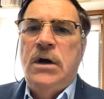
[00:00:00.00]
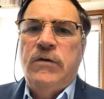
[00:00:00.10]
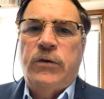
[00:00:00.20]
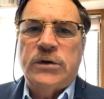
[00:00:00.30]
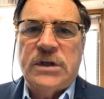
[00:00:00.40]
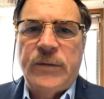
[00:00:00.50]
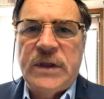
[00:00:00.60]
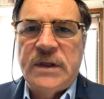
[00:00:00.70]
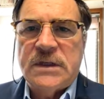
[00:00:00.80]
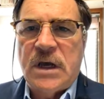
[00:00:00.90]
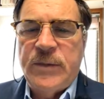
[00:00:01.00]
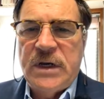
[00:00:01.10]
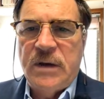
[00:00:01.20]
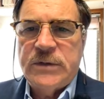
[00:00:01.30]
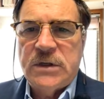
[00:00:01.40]
for something that's coming
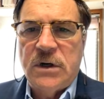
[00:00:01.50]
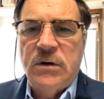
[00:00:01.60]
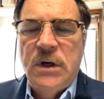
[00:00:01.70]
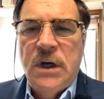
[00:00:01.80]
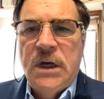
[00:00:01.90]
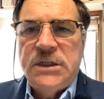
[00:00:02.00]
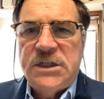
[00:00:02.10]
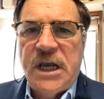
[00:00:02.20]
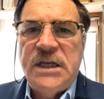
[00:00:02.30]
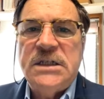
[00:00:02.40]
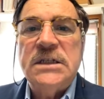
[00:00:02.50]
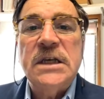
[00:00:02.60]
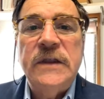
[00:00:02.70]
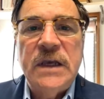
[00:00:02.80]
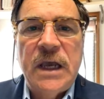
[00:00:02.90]
up. So change is
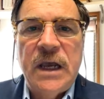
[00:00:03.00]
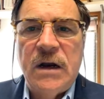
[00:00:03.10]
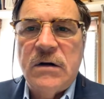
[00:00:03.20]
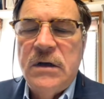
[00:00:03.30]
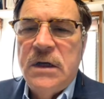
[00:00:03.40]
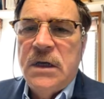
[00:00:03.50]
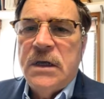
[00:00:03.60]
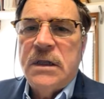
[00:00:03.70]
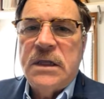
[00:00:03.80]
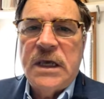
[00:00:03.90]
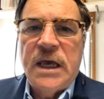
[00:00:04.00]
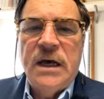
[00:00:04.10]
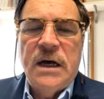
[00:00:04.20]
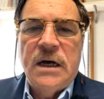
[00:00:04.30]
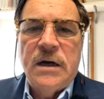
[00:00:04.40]
in the air. The
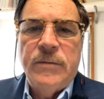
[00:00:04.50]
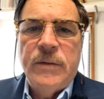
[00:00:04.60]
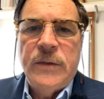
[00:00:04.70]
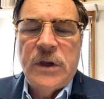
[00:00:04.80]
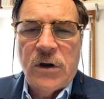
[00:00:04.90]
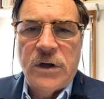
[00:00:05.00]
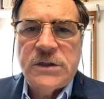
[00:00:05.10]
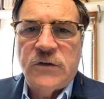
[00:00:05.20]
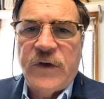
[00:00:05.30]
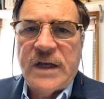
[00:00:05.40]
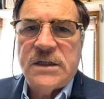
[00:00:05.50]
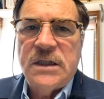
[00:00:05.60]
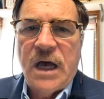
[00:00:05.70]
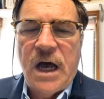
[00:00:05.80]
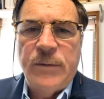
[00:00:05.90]
the largest faction,
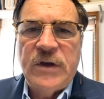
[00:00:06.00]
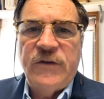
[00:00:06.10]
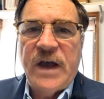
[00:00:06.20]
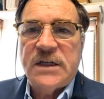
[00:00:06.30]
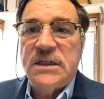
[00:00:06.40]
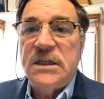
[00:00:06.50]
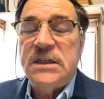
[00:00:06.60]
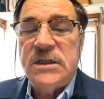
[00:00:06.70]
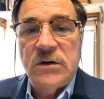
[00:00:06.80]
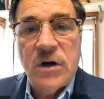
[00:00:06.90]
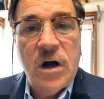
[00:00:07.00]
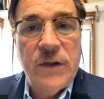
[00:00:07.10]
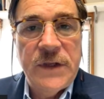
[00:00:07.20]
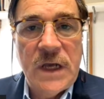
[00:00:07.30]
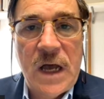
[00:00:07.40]
the Abe faction, is still
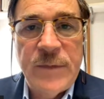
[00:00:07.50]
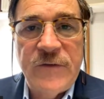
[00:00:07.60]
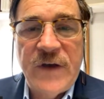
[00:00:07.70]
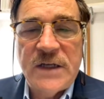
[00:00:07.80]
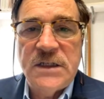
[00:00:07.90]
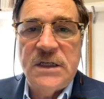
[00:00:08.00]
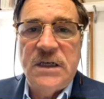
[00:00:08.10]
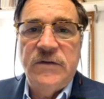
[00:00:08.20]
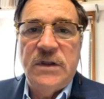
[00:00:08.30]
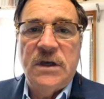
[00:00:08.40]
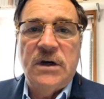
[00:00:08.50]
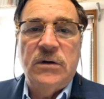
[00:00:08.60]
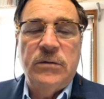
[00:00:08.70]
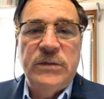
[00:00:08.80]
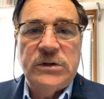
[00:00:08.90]
called the Abe faction, even
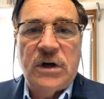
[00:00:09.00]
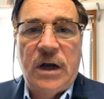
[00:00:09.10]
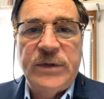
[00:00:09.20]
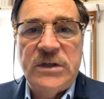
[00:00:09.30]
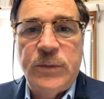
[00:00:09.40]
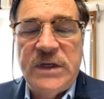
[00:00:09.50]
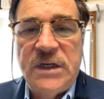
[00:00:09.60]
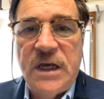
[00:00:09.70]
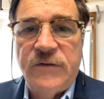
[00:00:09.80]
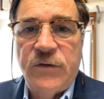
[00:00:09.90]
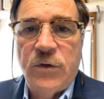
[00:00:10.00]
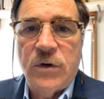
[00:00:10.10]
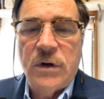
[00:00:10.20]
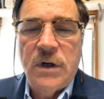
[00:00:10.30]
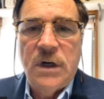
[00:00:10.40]
though Mr. Abe has been dead
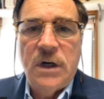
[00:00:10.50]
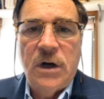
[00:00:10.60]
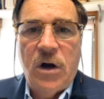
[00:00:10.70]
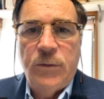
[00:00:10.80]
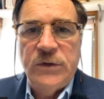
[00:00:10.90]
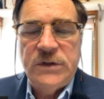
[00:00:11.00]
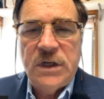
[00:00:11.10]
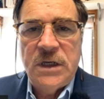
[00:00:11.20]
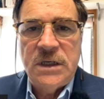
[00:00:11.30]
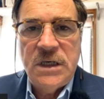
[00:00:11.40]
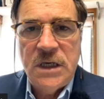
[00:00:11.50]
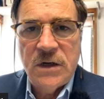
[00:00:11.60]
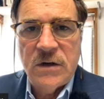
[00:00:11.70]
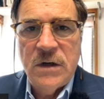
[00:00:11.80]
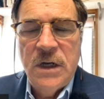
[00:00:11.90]
for almost a
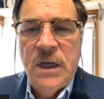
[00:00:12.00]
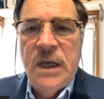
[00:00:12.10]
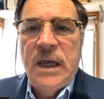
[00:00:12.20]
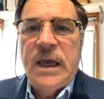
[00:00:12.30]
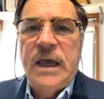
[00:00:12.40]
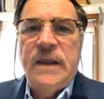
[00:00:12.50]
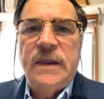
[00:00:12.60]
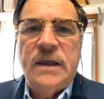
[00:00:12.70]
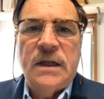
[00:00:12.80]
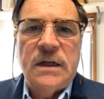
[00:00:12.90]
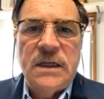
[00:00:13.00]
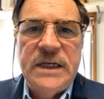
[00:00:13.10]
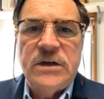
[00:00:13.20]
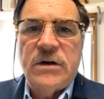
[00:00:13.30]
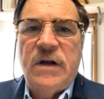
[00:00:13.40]
year. And the
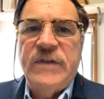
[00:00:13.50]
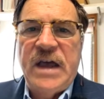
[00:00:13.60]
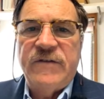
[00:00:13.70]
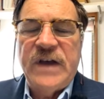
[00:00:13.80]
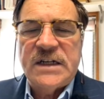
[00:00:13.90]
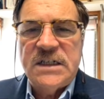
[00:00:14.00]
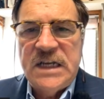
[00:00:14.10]
leader of that faction